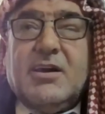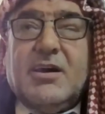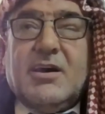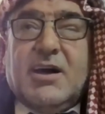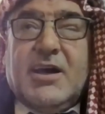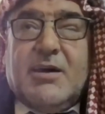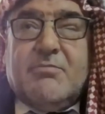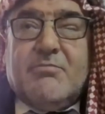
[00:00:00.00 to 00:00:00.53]

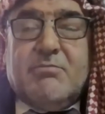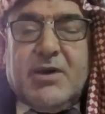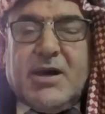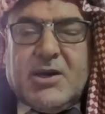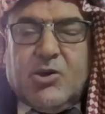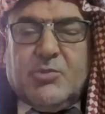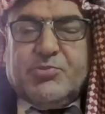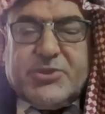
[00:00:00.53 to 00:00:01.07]
I am
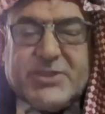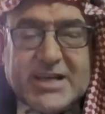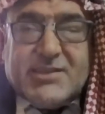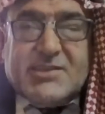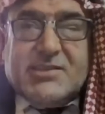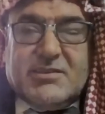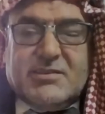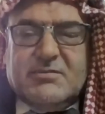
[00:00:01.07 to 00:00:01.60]
an
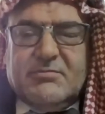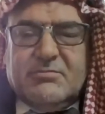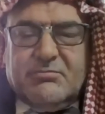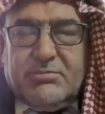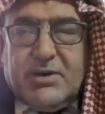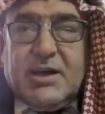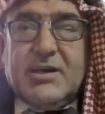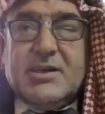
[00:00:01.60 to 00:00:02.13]
obsessed
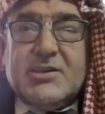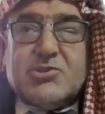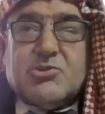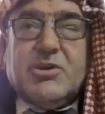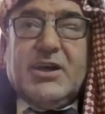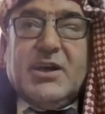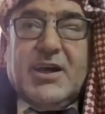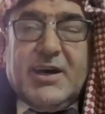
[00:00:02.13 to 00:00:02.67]
by His
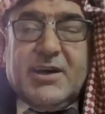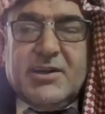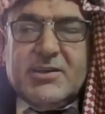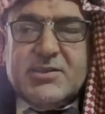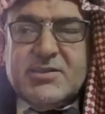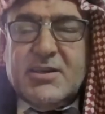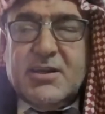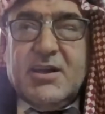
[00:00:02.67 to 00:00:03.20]
Royal
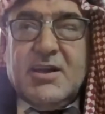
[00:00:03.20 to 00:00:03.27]
Highness